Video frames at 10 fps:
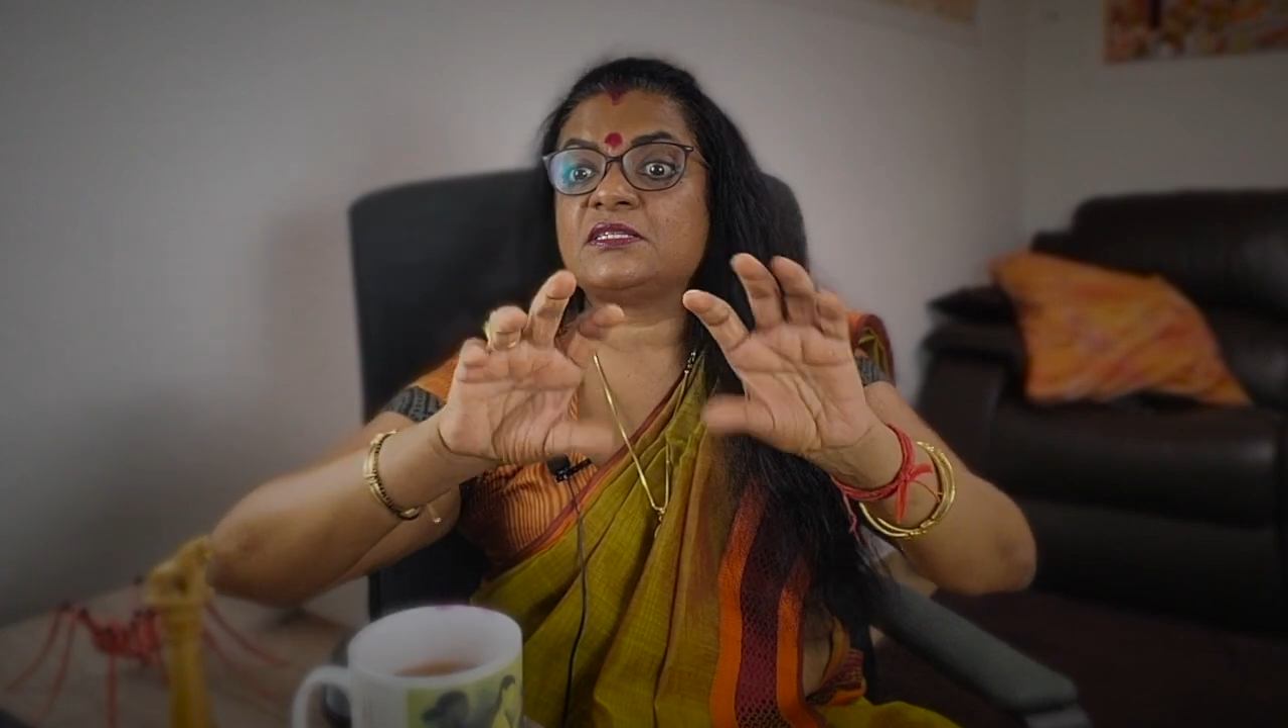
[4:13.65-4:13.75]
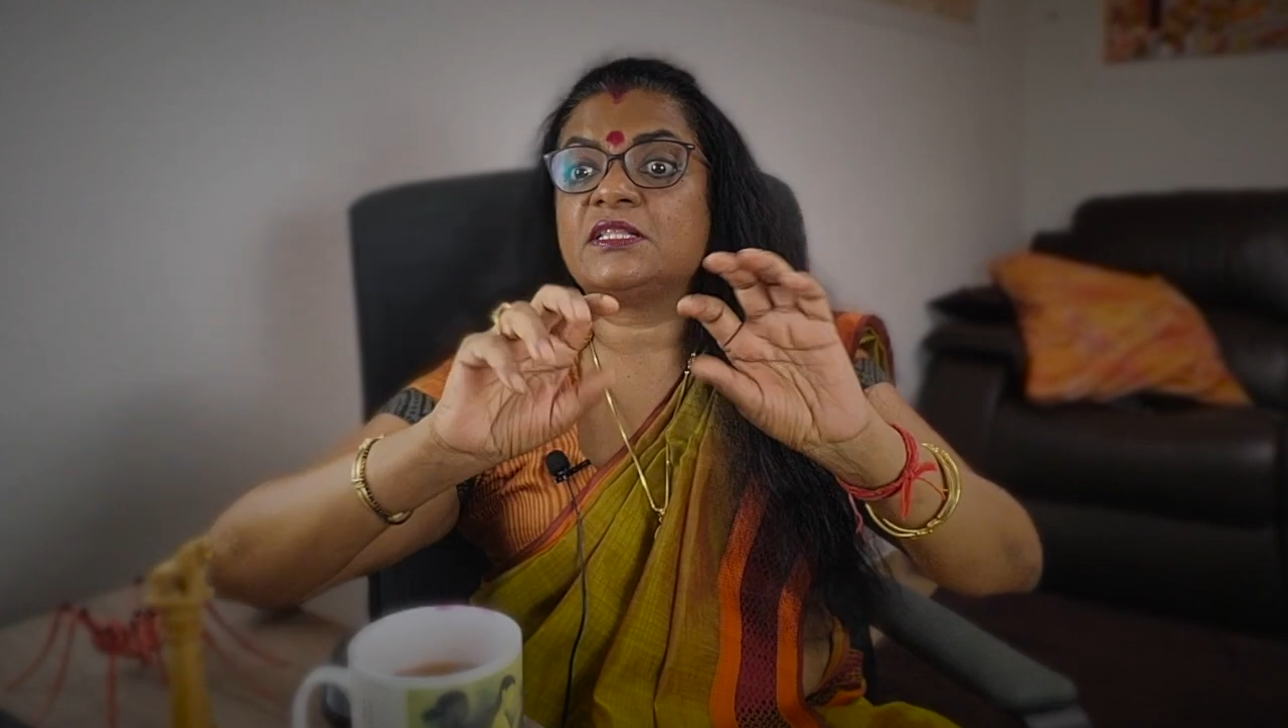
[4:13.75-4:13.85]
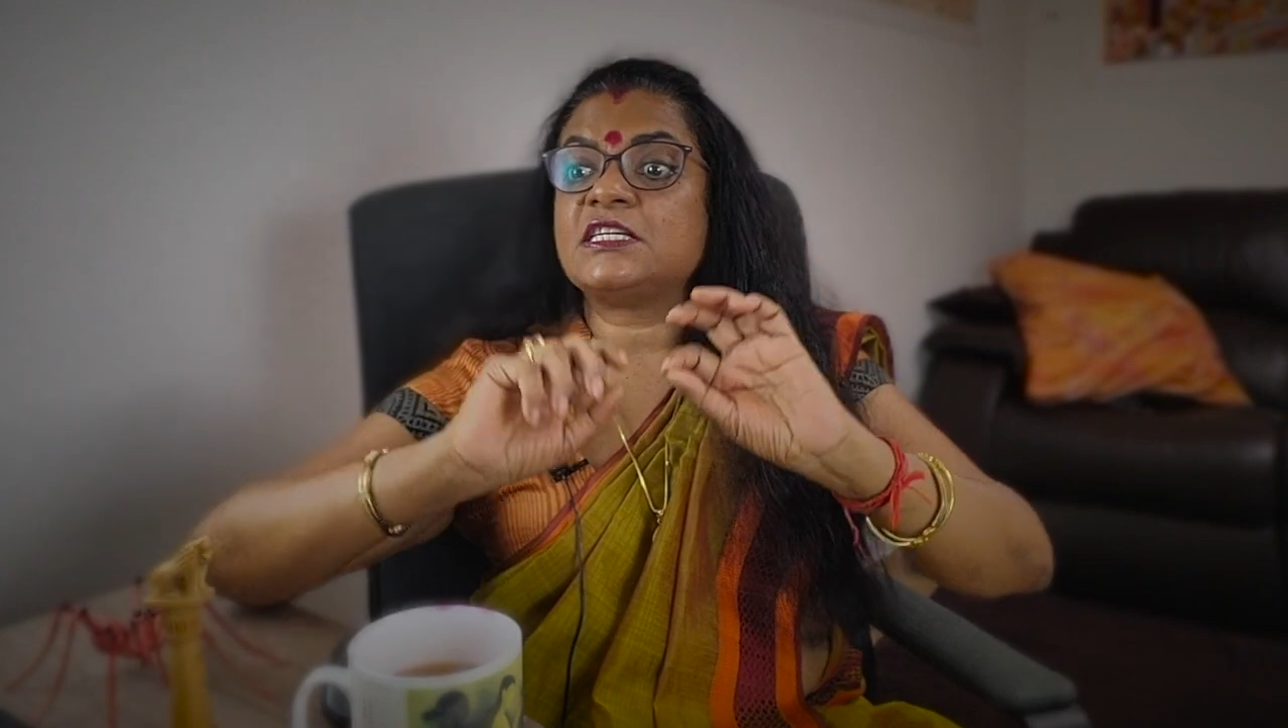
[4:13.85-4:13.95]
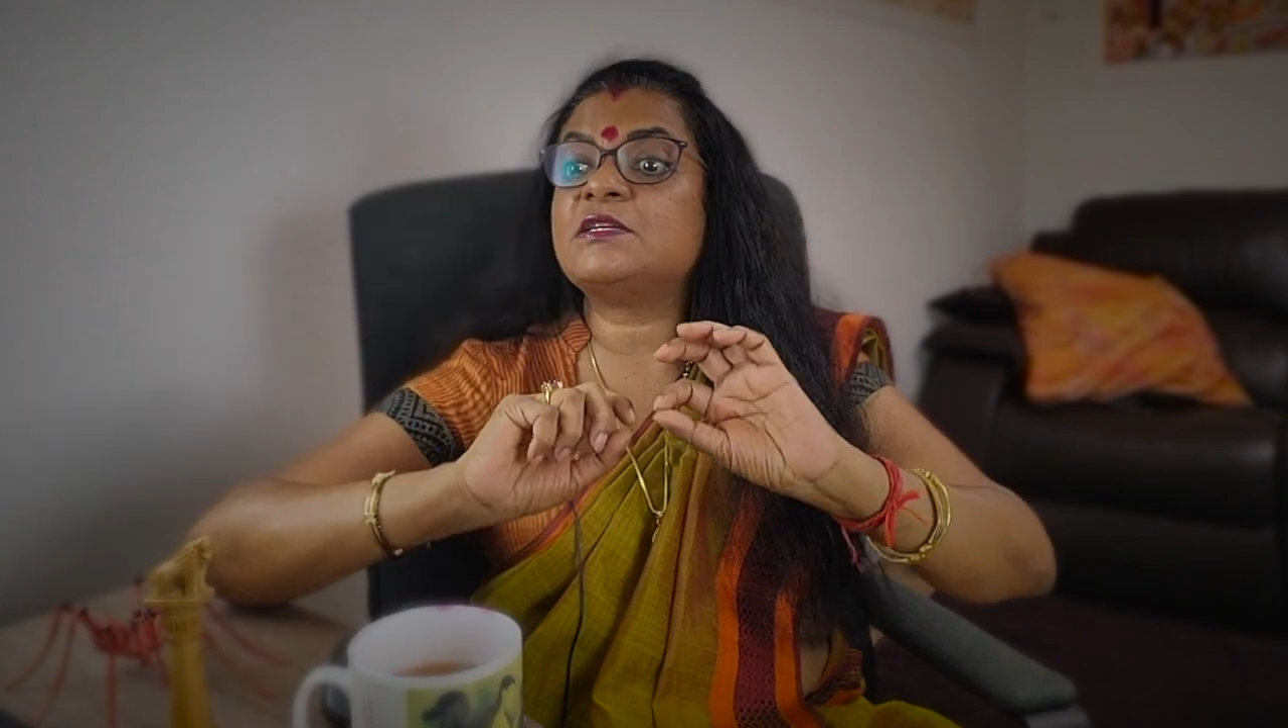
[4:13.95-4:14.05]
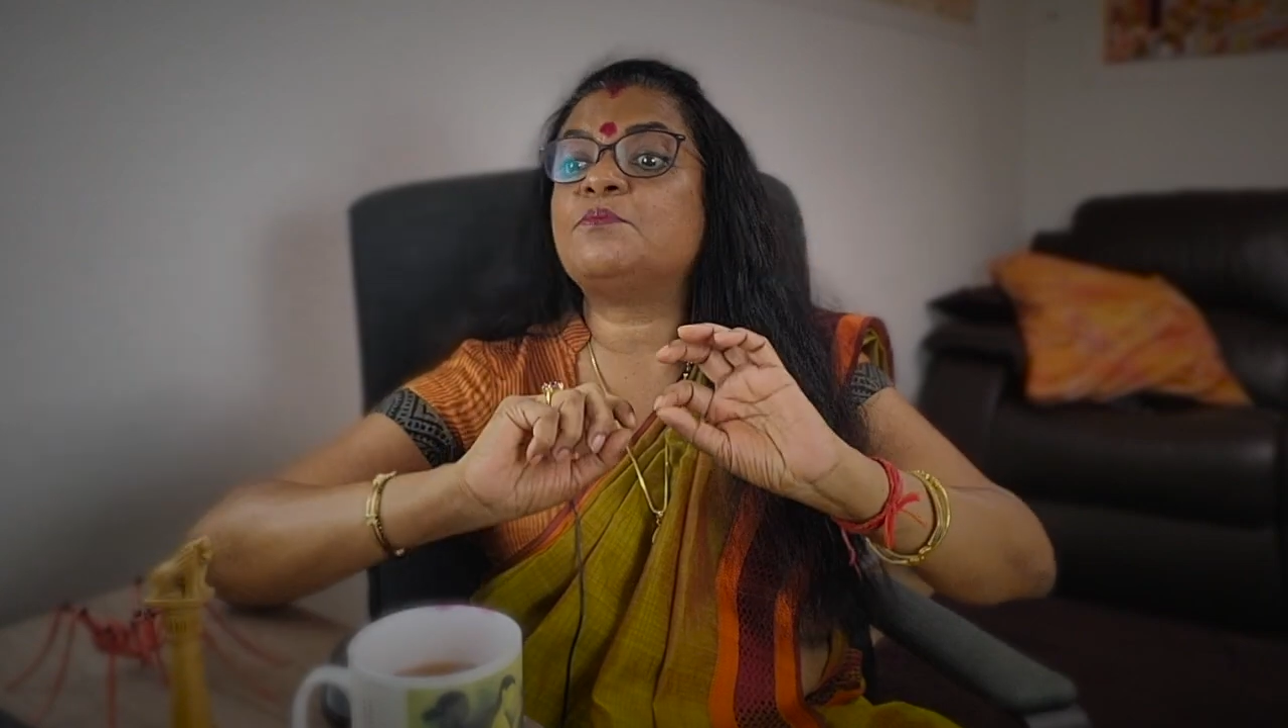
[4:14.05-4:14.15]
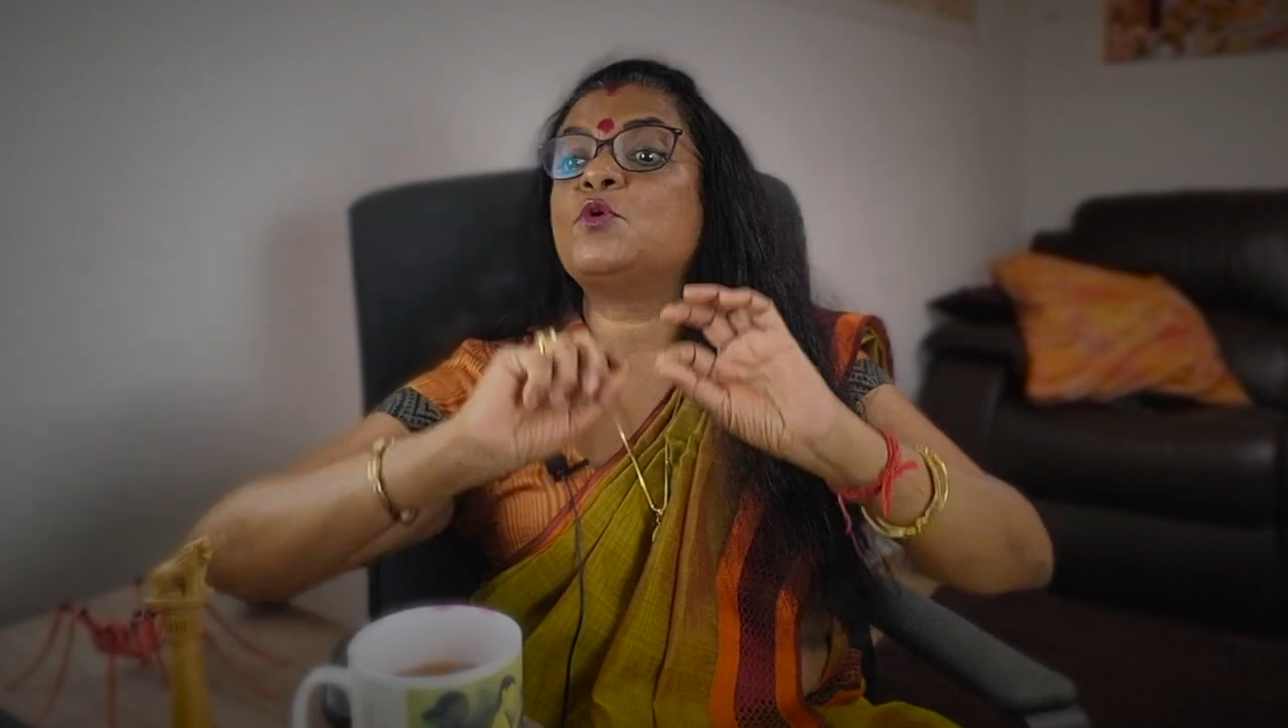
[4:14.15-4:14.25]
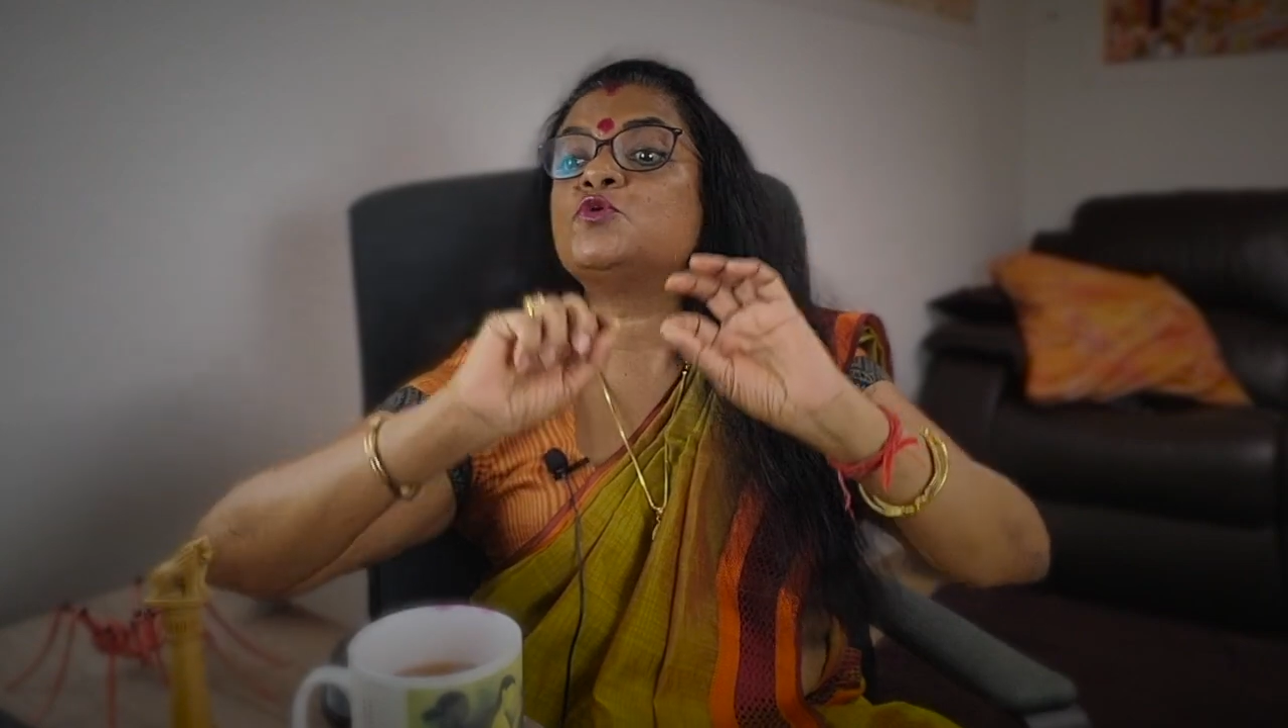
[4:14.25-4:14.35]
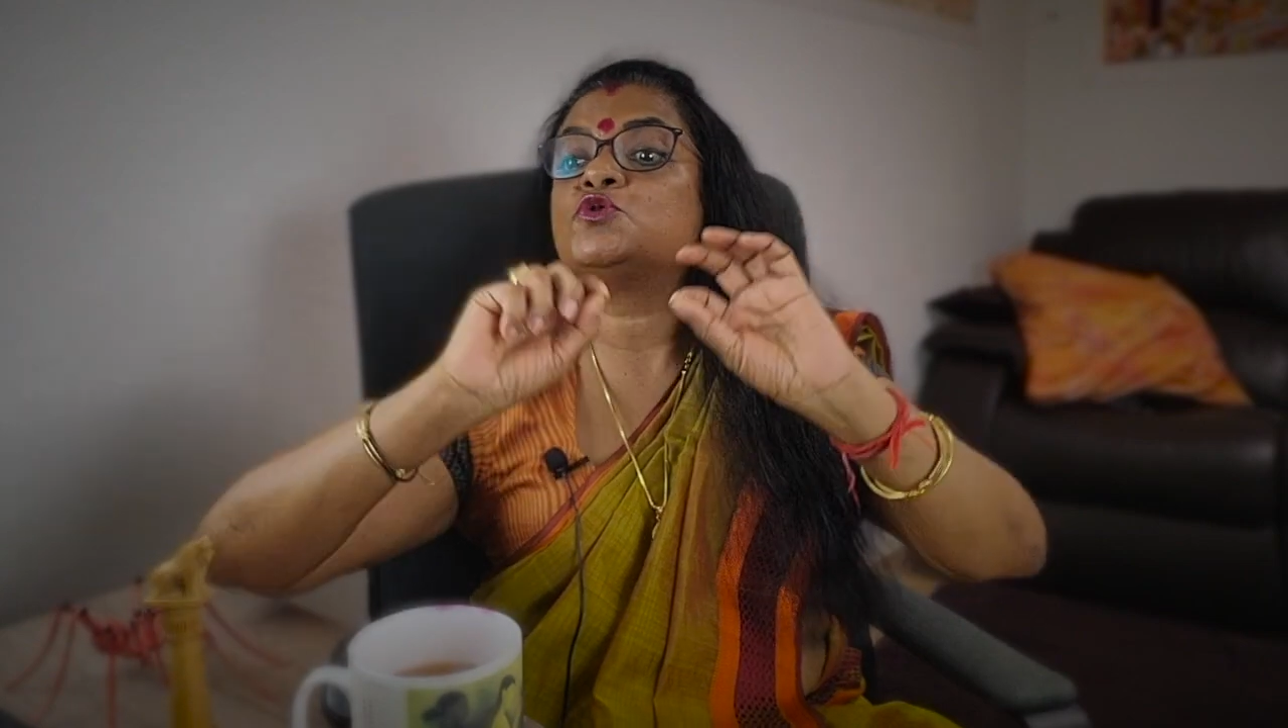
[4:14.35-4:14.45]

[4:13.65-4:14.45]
They're supposed